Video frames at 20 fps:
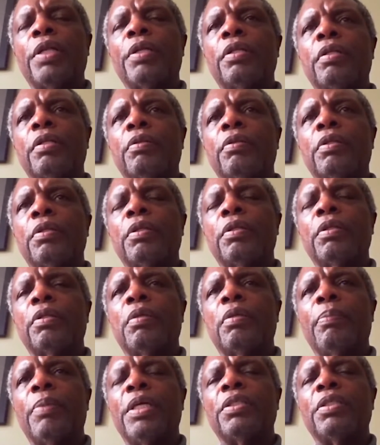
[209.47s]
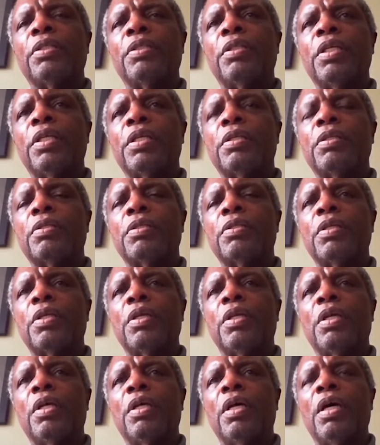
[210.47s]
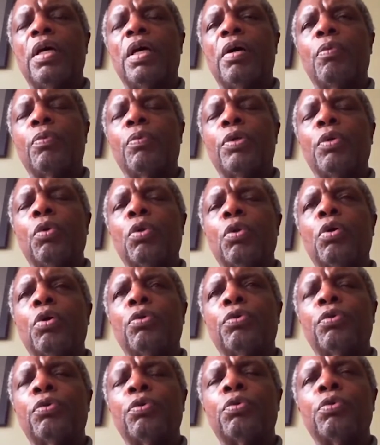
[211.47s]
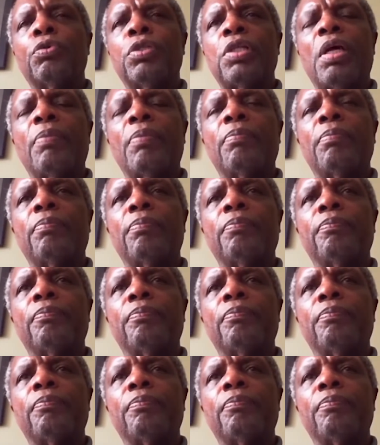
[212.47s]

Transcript: of the major things, we all go through some